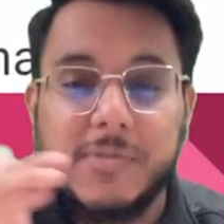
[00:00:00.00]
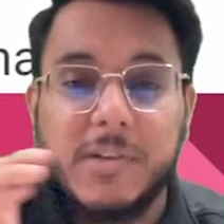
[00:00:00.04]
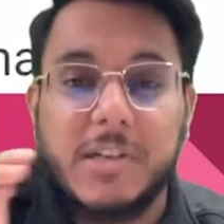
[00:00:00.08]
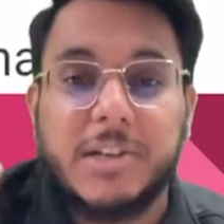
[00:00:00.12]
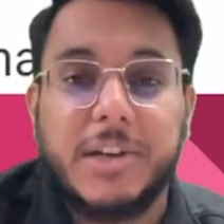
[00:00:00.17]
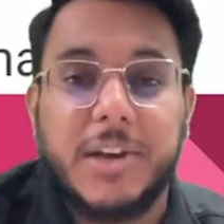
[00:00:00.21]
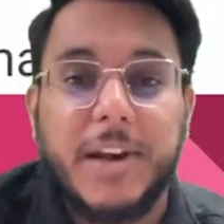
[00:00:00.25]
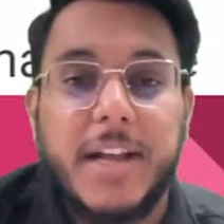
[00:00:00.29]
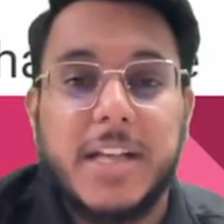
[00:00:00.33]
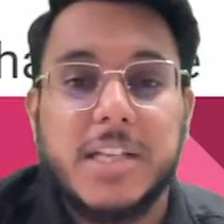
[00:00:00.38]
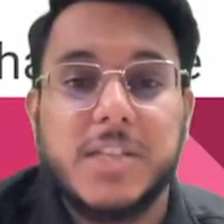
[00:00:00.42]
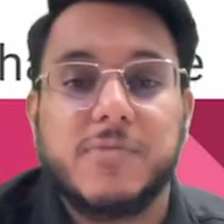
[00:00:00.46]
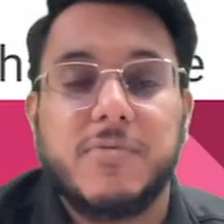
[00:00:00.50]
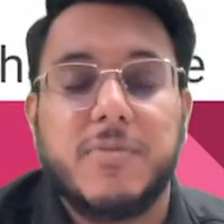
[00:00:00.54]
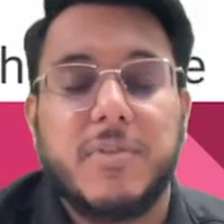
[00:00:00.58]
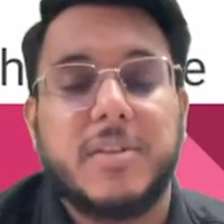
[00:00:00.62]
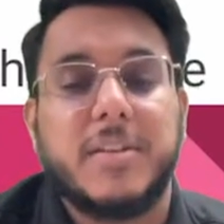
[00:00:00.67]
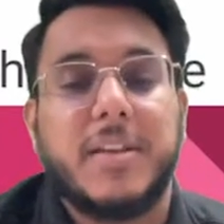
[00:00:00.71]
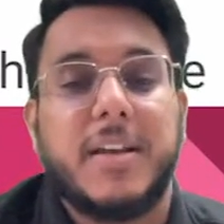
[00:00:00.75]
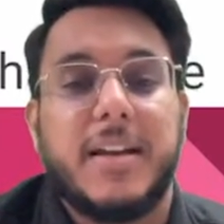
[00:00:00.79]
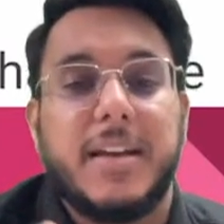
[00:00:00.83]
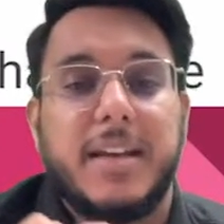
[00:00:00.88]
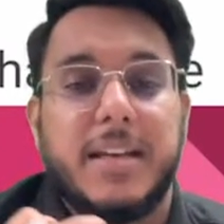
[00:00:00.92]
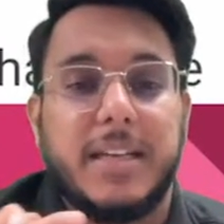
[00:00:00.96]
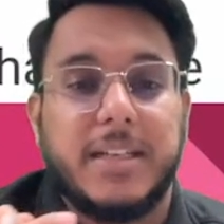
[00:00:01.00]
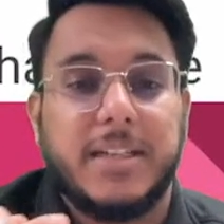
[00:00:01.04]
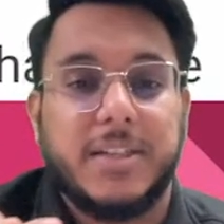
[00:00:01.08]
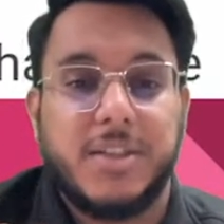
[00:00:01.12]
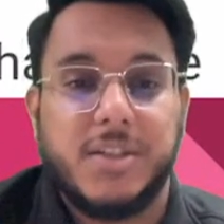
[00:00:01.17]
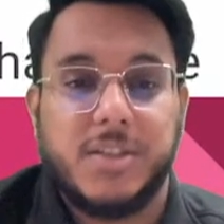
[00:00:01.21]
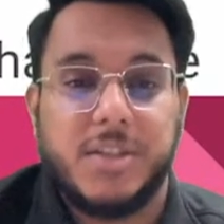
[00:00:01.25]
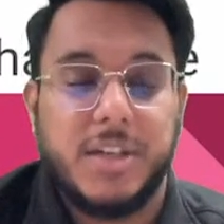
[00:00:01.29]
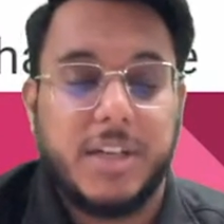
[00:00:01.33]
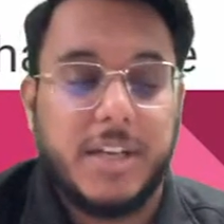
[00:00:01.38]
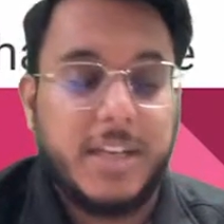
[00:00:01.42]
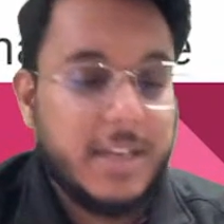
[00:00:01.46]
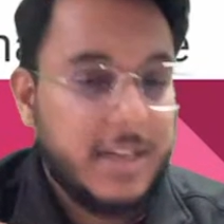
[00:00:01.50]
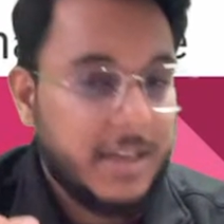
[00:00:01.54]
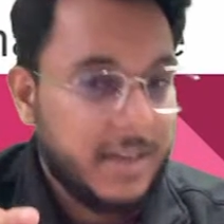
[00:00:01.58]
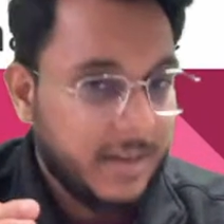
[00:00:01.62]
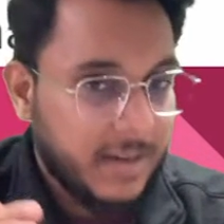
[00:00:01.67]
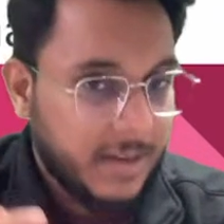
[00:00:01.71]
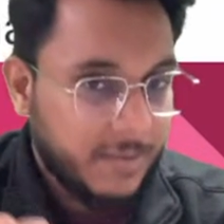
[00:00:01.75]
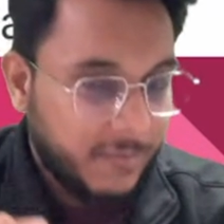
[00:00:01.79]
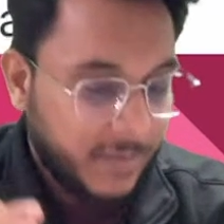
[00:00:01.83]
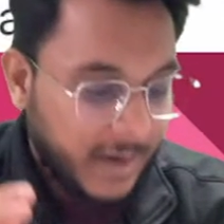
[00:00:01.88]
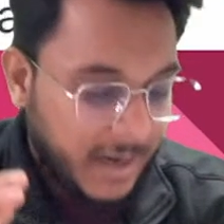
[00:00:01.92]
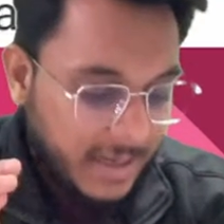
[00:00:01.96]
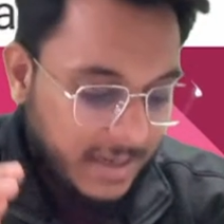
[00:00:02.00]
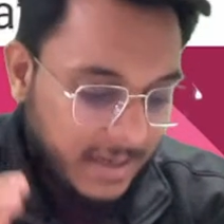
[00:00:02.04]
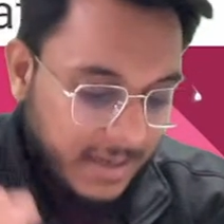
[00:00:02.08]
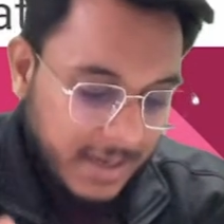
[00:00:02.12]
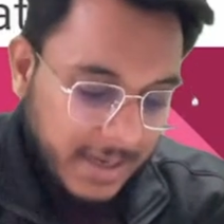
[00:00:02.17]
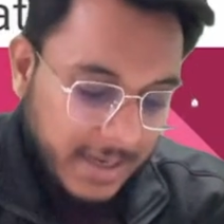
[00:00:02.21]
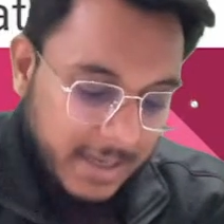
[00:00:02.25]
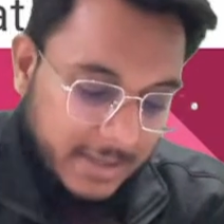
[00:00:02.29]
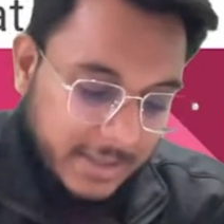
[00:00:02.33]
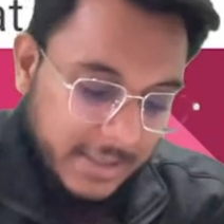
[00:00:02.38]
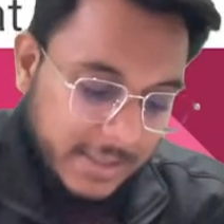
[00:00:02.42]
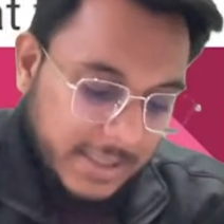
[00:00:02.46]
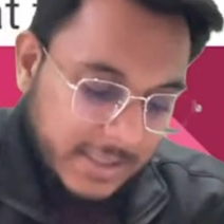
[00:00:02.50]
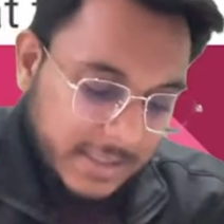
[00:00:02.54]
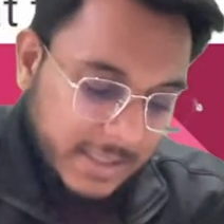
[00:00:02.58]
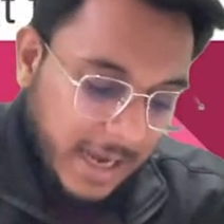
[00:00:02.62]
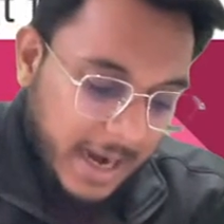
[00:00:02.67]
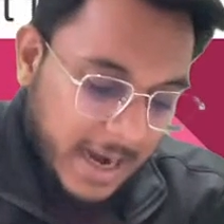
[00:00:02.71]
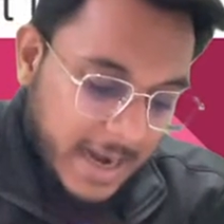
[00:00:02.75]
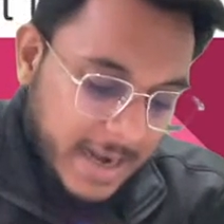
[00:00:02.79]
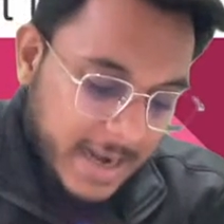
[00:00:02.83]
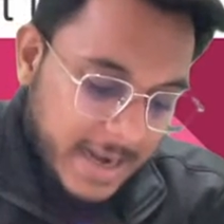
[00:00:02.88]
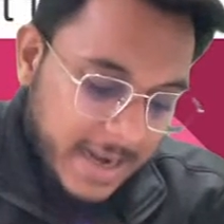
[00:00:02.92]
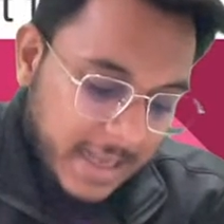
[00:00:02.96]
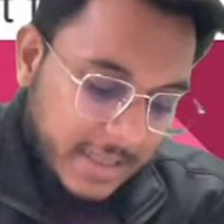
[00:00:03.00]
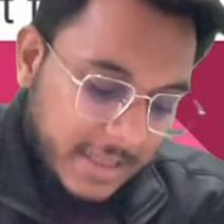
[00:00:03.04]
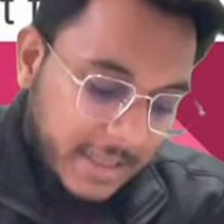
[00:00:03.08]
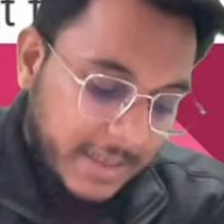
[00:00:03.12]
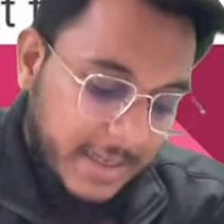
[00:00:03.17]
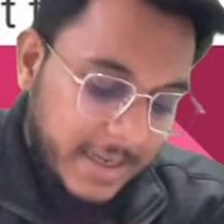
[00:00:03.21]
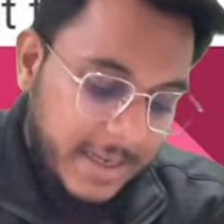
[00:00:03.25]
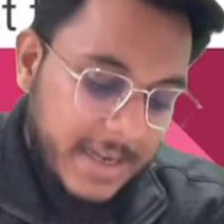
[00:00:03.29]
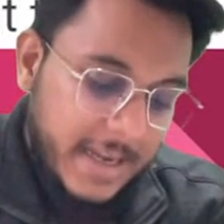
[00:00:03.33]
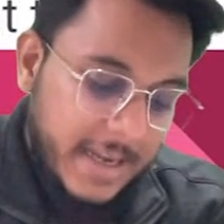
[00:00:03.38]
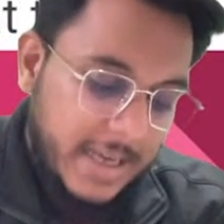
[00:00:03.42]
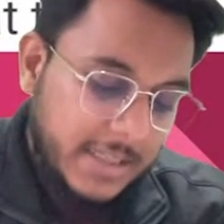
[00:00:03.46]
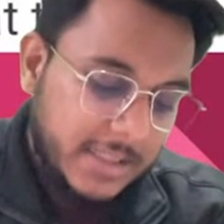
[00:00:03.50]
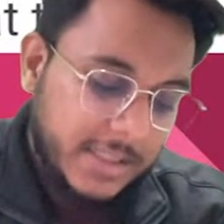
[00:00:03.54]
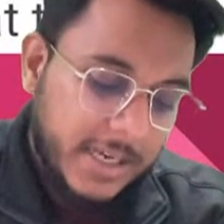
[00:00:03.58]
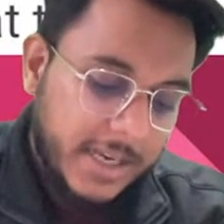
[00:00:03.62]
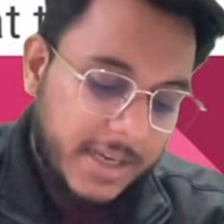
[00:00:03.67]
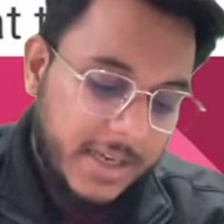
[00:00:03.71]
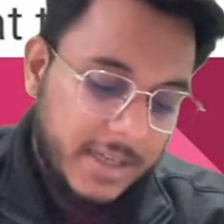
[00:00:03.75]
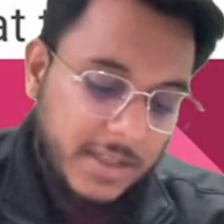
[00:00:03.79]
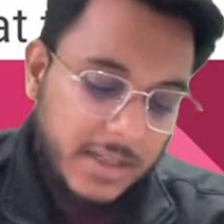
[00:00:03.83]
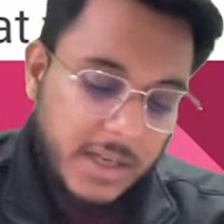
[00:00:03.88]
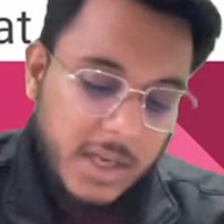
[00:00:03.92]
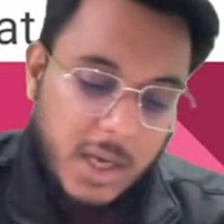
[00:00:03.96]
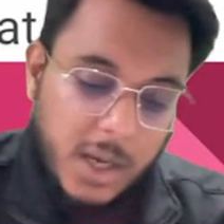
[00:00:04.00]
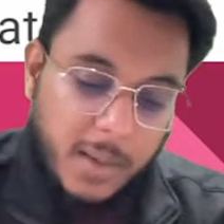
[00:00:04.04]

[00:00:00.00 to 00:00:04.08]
will transfer the electricity. Fine, this is the idea that India has taken.